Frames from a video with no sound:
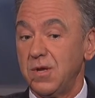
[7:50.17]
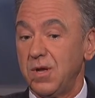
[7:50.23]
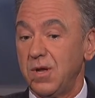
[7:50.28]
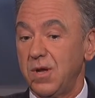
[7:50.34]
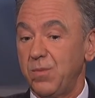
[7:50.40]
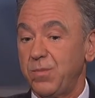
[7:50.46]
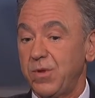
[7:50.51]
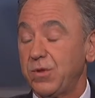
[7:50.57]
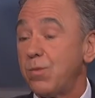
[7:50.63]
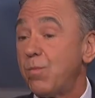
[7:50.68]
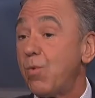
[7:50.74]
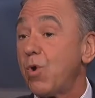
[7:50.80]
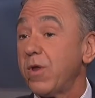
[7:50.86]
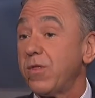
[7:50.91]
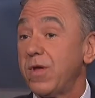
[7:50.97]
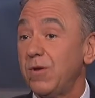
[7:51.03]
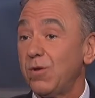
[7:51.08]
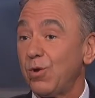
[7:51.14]
Uh, but the
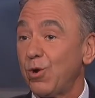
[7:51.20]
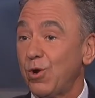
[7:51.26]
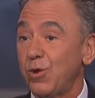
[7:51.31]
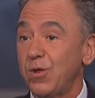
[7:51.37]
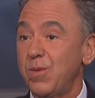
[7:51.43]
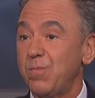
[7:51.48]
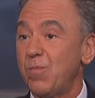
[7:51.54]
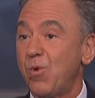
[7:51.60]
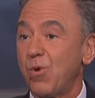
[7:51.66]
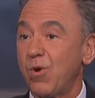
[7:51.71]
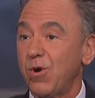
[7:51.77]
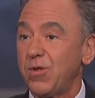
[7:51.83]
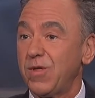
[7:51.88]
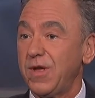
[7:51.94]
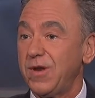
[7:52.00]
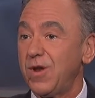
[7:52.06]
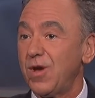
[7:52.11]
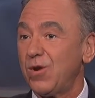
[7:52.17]
more they learn and the more
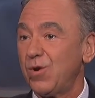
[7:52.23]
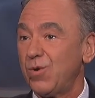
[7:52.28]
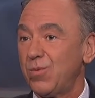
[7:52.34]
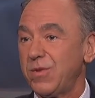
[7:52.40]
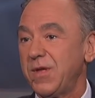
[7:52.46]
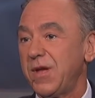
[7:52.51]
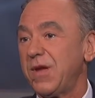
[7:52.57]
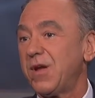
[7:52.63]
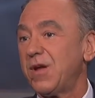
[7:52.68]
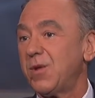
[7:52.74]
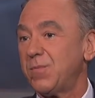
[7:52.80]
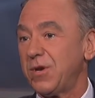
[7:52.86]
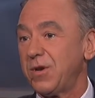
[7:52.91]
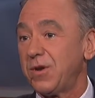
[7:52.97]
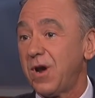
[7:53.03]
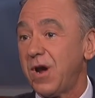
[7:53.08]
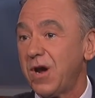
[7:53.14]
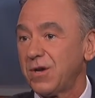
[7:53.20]
they know when they come
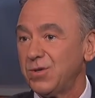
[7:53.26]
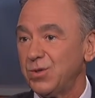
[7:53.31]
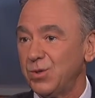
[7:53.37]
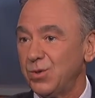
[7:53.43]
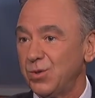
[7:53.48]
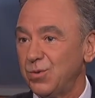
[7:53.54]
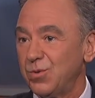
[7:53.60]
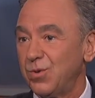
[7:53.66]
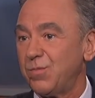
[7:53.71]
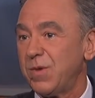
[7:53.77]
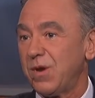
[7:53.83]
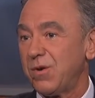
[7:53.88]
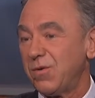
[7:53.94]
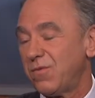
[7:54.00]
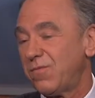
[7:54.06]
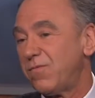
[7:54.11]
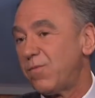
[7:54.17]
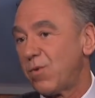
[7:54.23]
and talk to you, the better
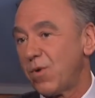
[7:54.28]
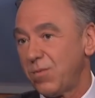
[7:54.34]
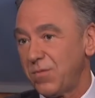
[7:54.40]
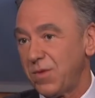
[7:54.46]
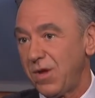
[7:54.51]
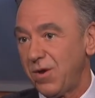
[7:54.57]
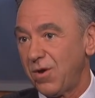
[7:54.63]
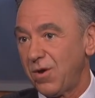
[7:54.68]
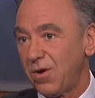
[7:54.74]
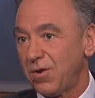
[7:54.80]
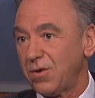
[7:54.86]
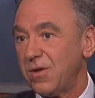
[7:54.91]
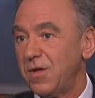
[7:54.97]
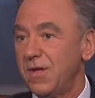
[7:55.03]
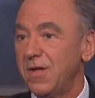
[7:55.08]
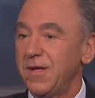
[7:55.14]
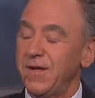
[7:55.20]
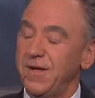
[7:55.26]
informed they are.
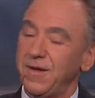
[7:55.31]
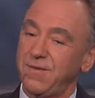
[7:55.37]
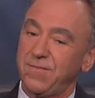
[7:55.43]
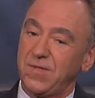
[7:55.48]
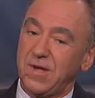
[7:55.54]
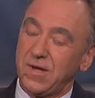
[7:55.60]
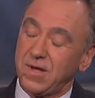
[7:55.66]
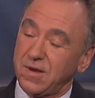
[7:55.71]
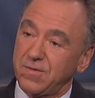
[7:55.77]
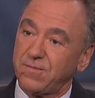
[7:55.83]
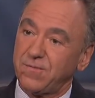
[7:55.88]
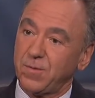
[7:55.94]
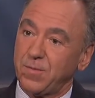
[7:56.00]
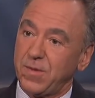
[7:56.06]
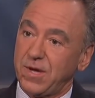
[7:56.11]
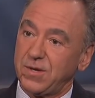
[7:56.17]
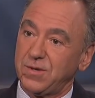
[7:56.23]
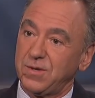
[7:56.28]
And if they get,
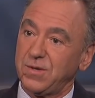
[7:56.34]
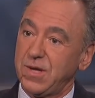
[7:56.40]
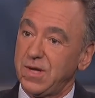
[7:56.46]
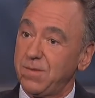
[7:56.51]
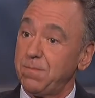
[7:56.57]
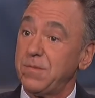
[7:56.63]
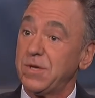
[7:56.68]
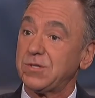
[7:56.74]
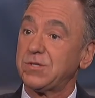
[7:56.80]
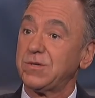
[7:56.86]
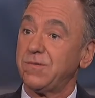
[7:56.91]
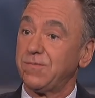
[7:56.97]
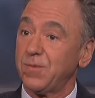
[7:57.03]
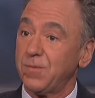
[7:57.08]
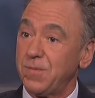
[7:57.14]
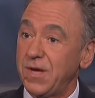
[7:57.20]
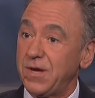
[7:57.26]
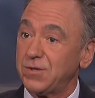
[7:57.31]
informa- get
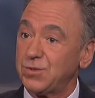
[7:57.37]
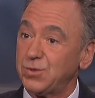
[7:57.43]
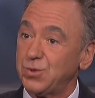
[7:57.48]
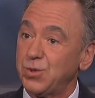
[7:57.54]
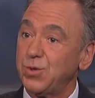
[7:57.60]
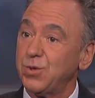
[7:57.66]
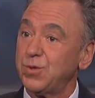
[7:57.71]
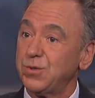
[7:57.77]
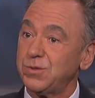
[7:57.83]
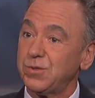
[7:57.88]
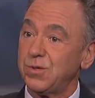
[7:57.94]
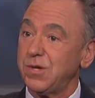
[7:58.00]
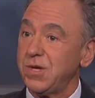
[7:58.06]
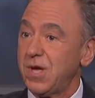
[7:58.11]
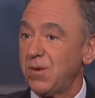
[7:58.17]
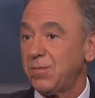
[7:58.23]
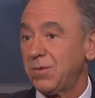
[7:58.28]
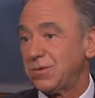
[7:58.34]
misinformation, you're
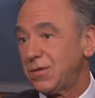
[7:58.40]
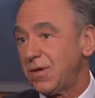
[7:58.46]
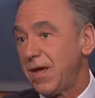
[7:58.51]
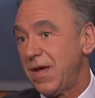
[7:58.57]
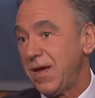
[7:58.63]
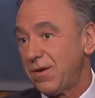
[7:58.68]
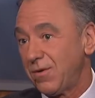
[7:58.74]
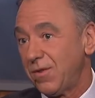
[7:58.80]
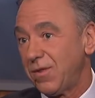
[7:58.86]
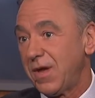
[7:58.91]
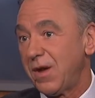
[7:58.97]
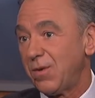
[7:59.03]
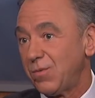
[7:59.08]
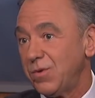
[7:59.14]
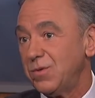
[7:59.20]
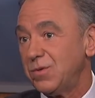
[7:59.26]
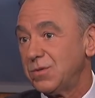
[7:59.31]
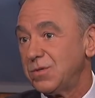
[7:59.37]
usually able to handle that
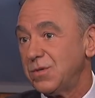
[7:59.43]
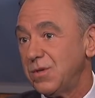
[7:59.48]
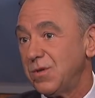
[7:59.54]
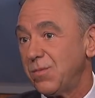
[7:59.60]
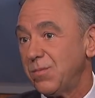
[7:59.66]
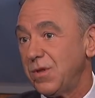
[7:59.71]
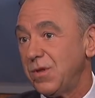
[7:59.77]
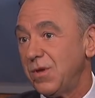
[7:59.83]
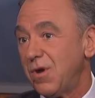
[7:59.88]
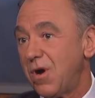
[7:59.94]
when you see them in the